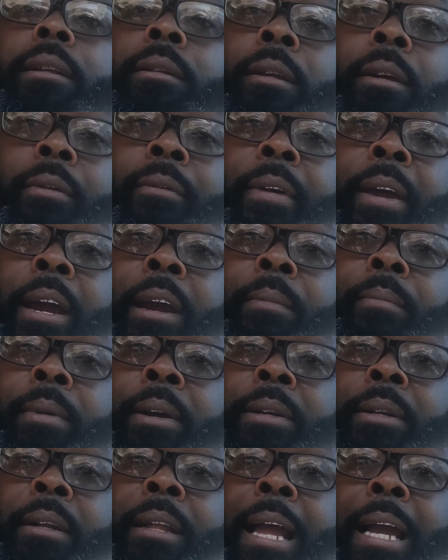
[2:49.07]
looked very
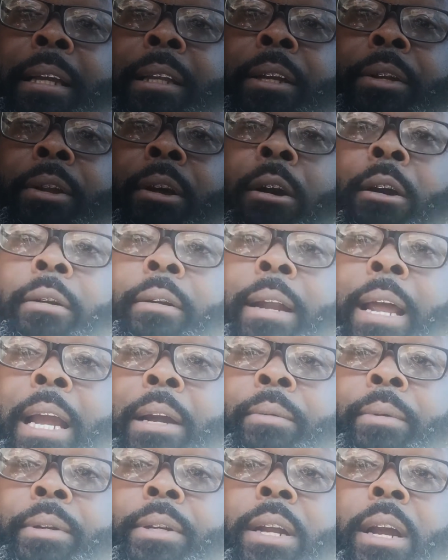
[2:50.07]
much like The Dark
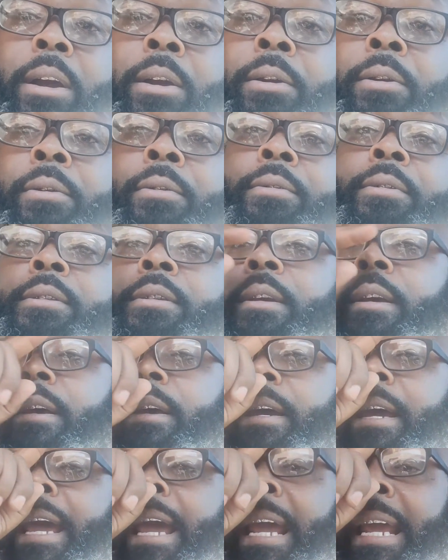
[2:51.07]
Knight Returns.
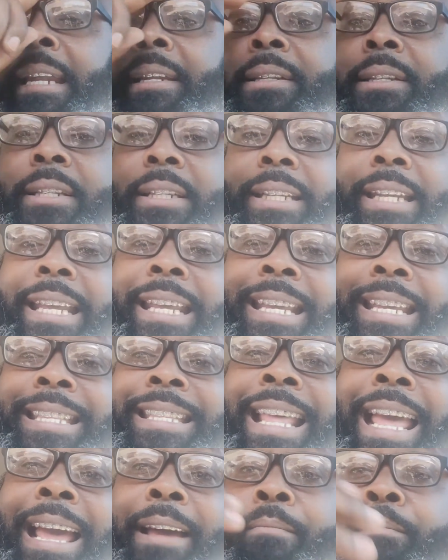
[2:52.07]
And
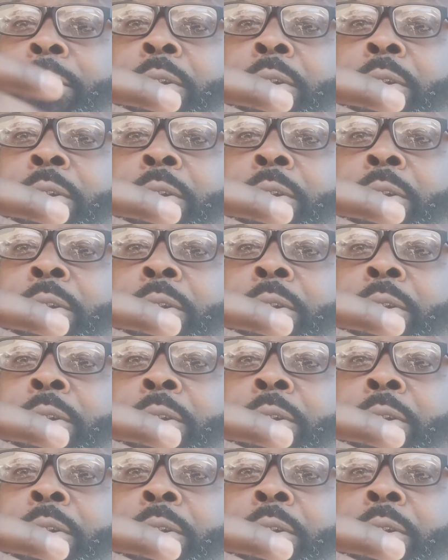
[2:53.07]
seeing that